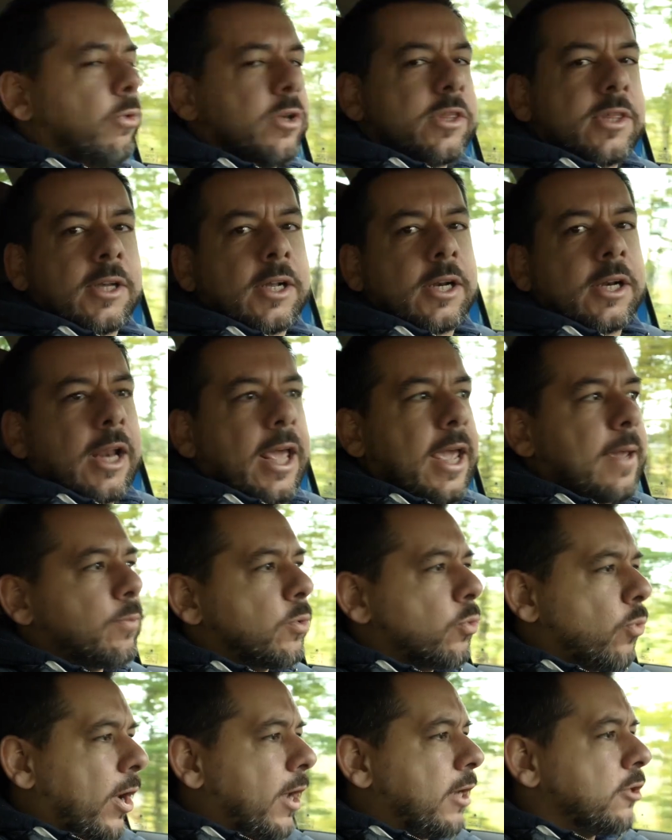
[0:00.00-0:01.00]
with
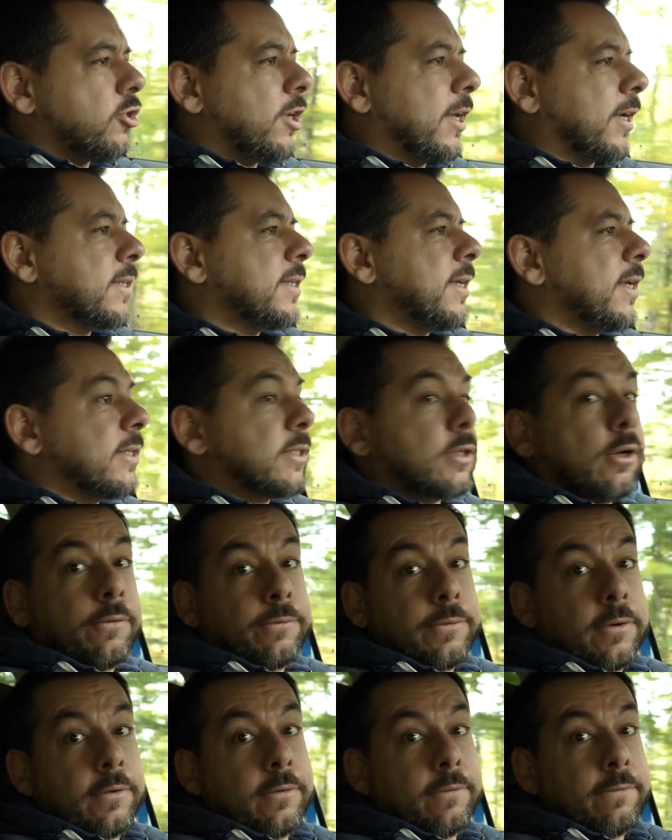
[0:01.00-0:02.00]
claimed range in excess
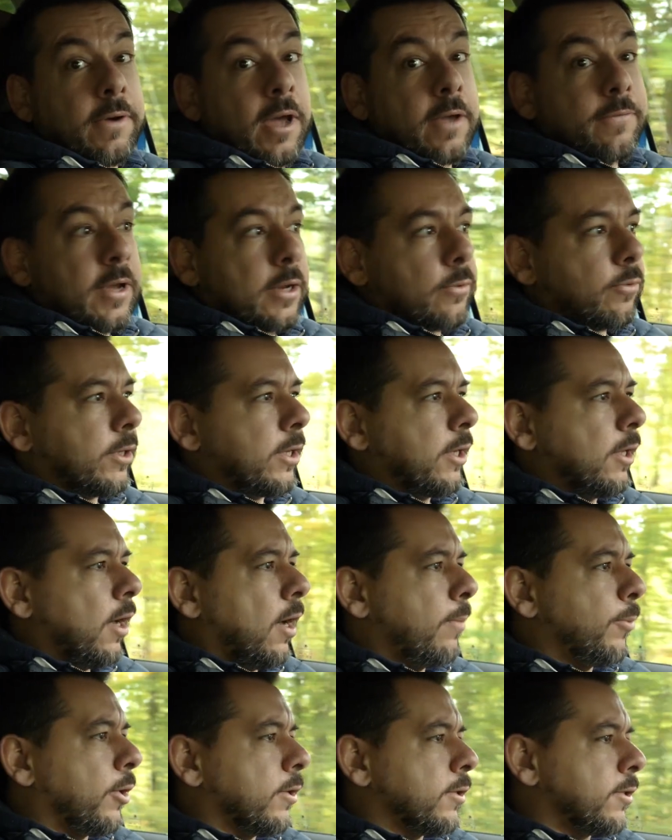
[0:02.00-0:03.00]
of 500
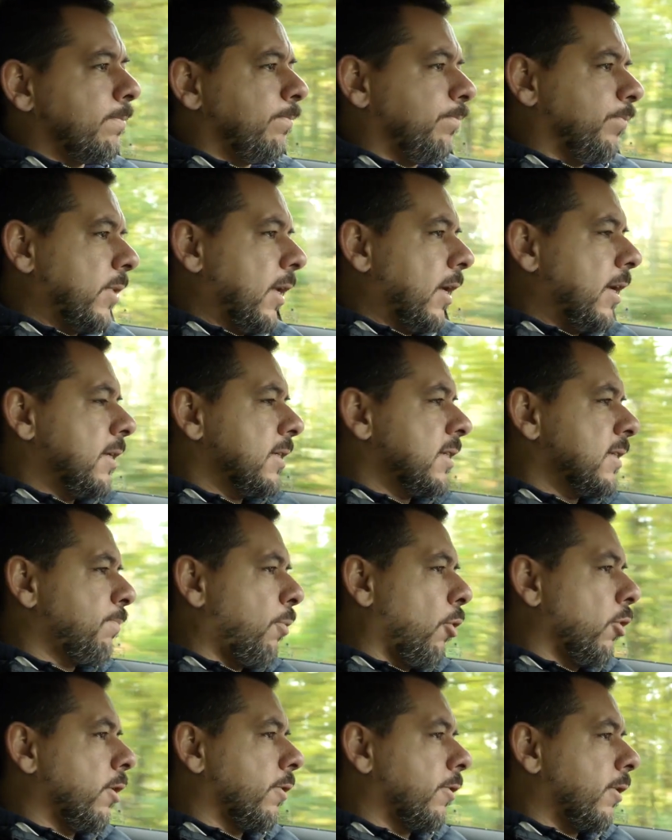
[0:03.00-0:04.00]
kilometers.
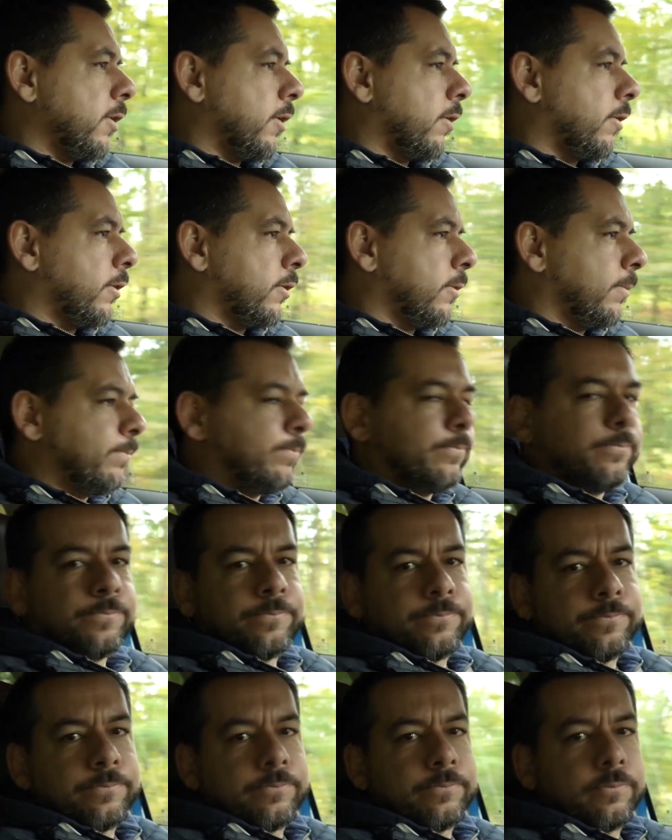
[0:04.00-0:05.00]
Spoiler alert,
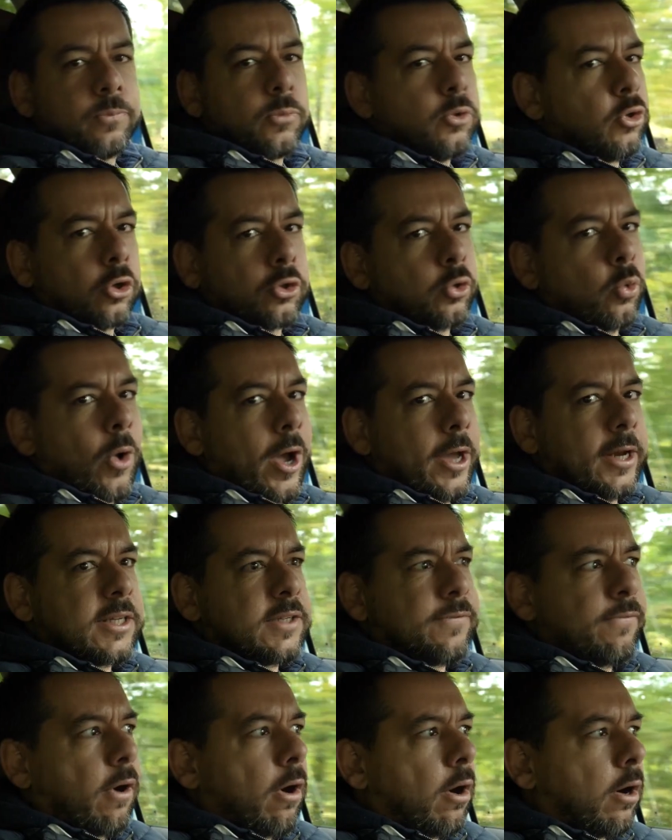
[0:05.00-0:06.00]
not quite
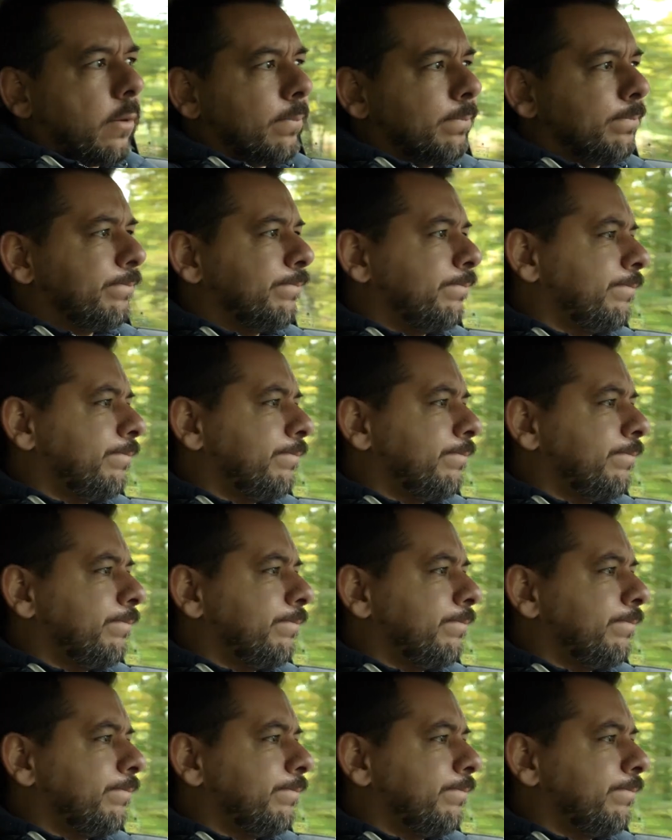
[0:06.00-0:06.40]
as far.